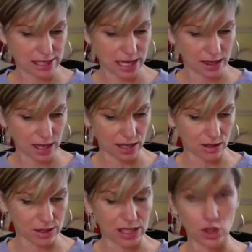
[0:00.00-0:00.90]
I think
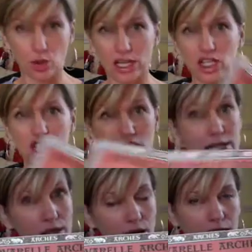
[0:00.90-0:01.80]
there's like 20
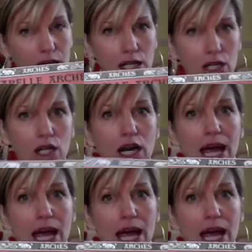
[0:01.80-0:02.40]
sheets on here,